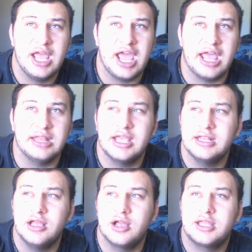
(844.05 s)
And
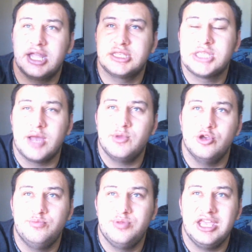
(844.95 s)
then Kids
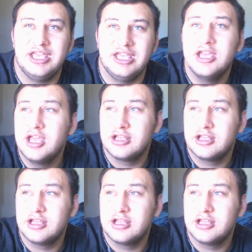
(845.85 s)
WB